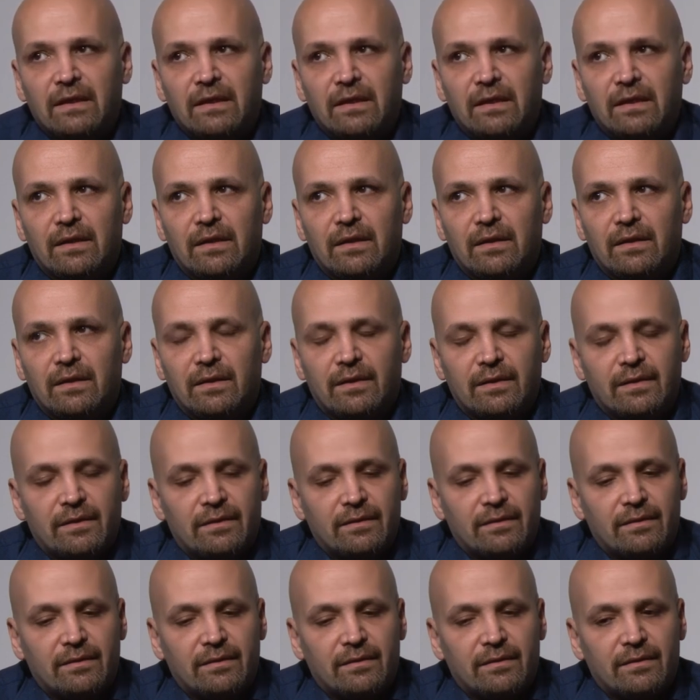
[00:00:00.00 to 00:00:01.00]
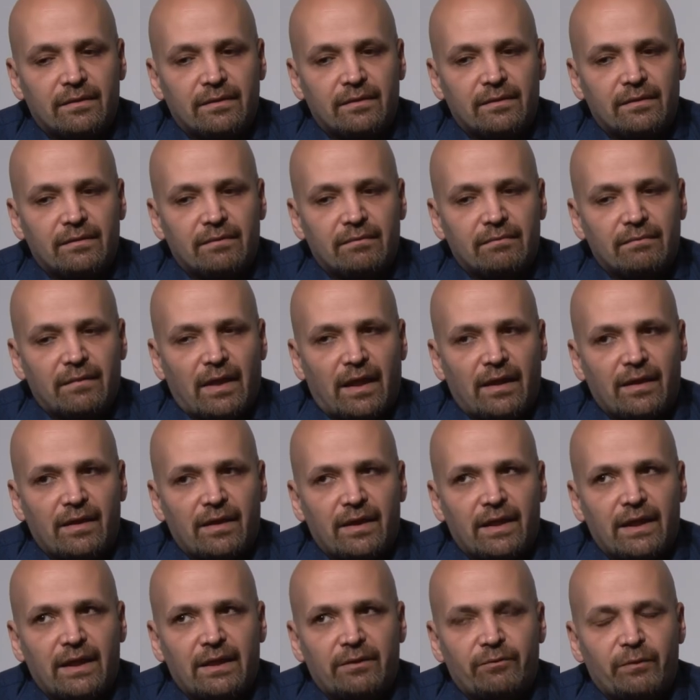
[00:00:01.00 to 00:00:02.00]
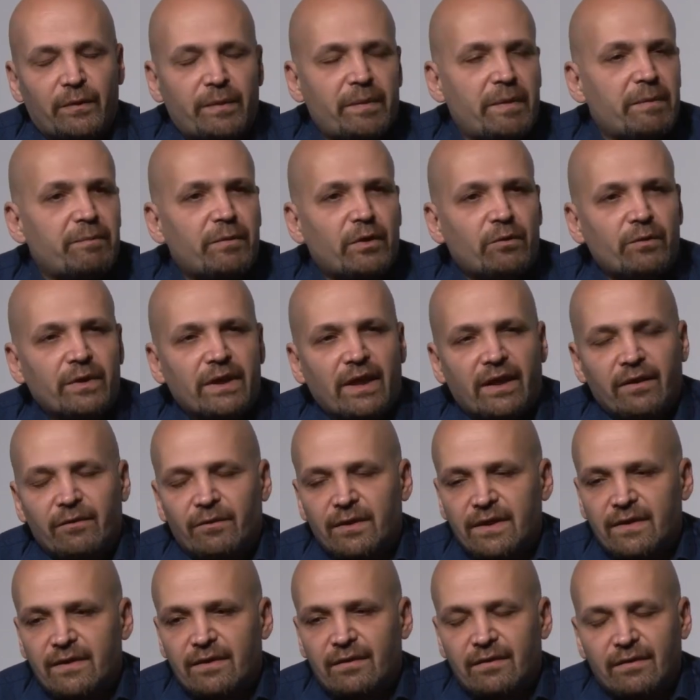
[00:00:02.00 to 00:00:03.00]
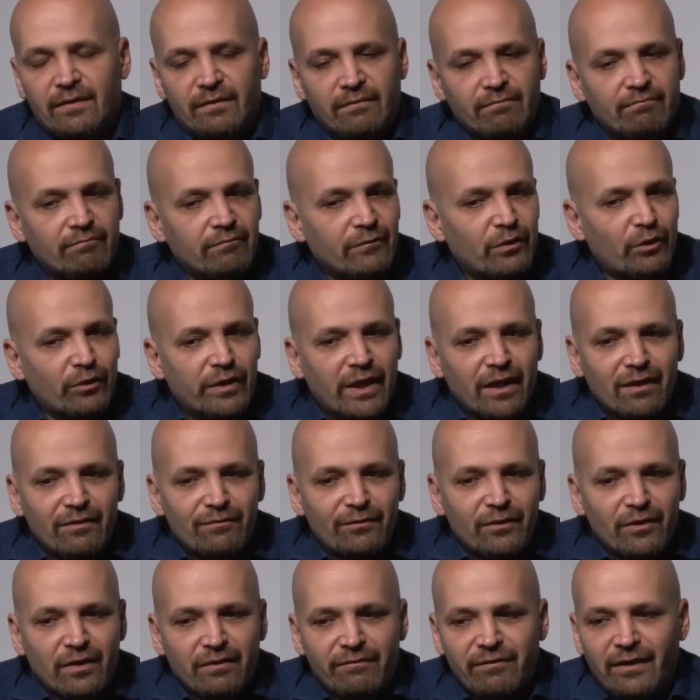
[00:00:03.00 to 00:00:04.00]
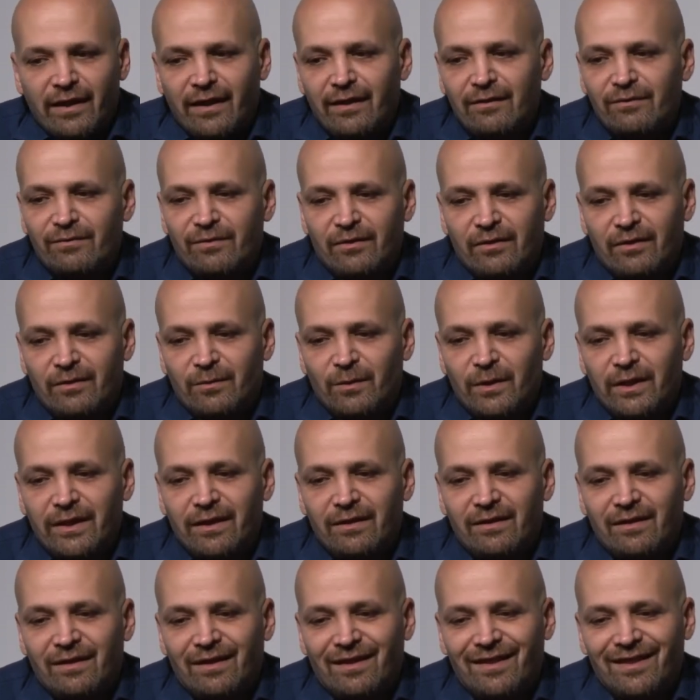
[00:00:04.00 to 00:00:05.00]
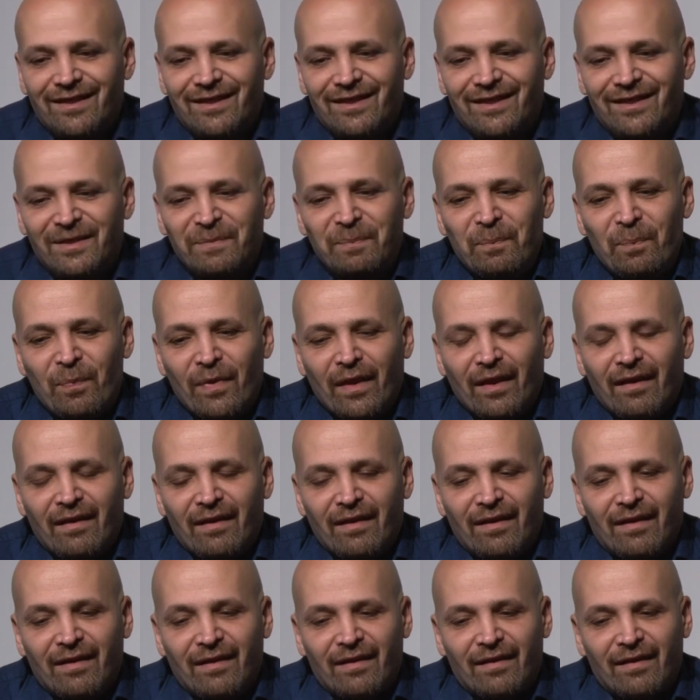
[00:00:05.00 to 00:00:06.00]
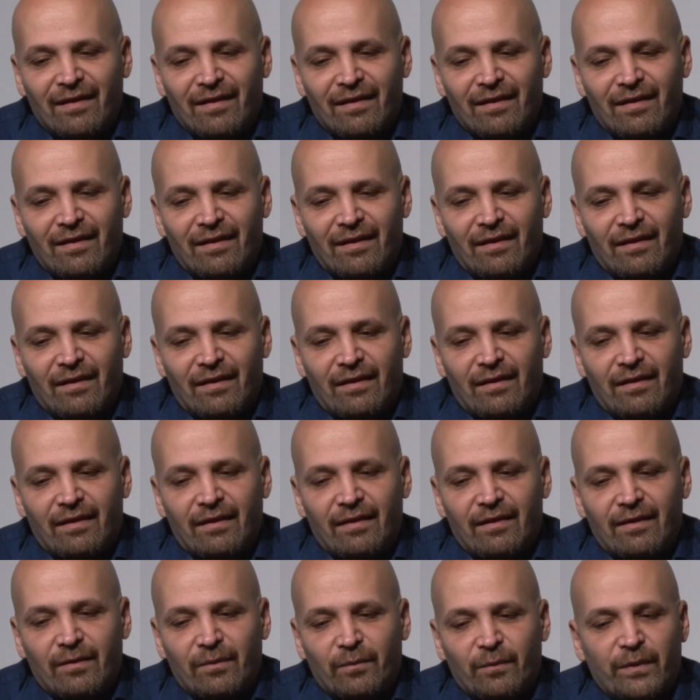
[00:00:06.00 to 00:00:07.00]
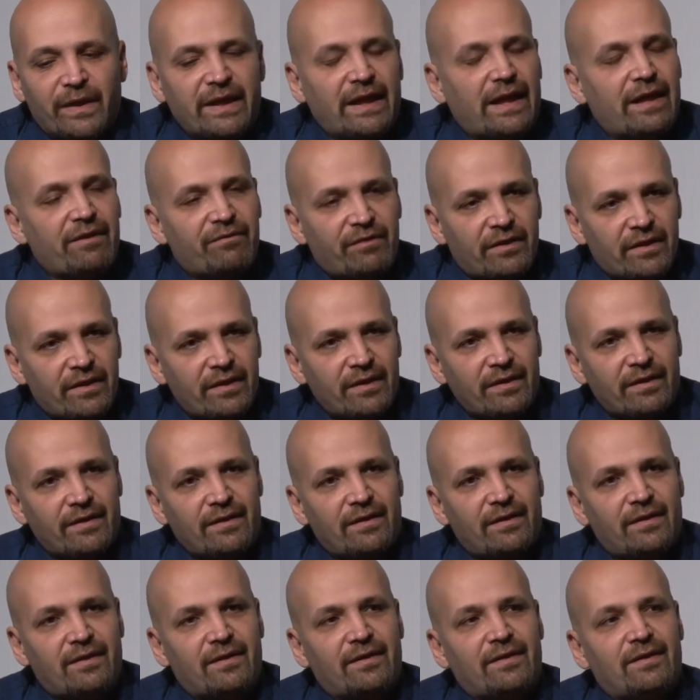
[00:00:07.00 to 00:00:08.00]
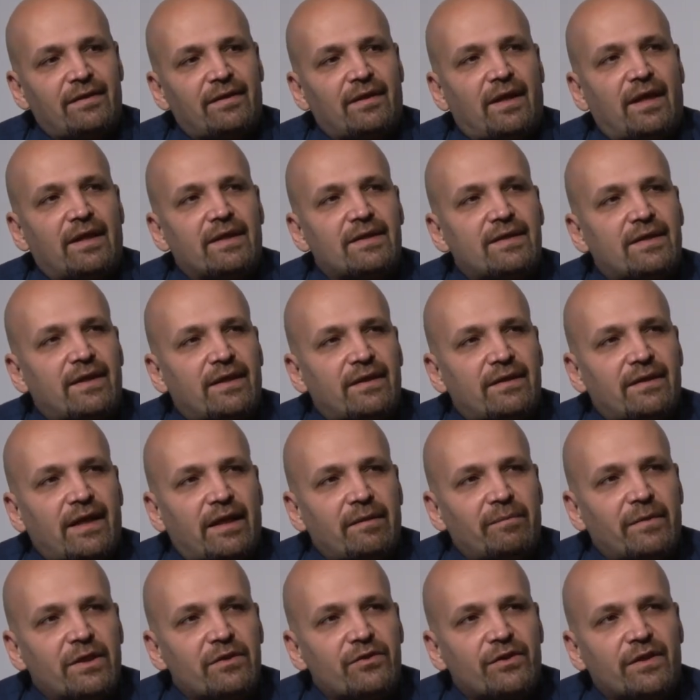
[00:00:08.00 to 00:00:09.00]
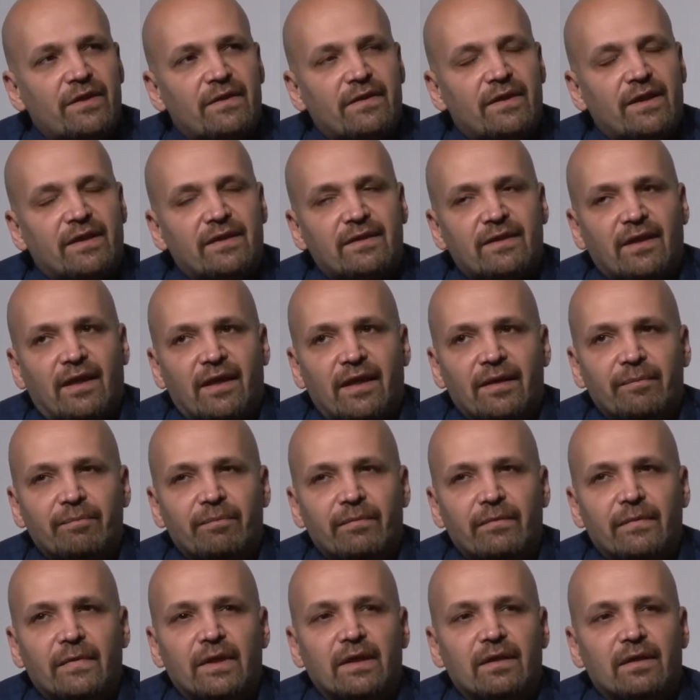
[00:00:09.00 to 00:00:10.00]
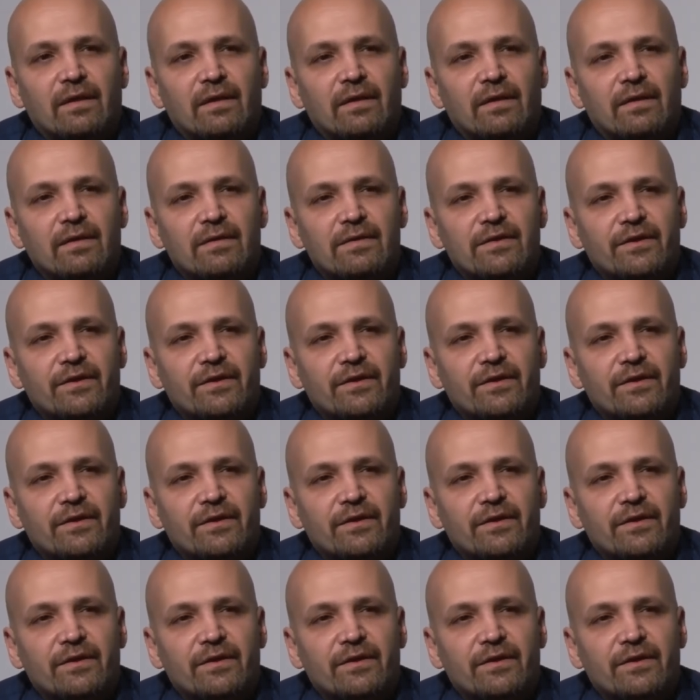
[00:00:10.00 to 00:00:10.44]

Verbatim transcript: Um, I remember when I was looking for a flat for a while, I uh, whenever I said, I mentioned that I'm uh,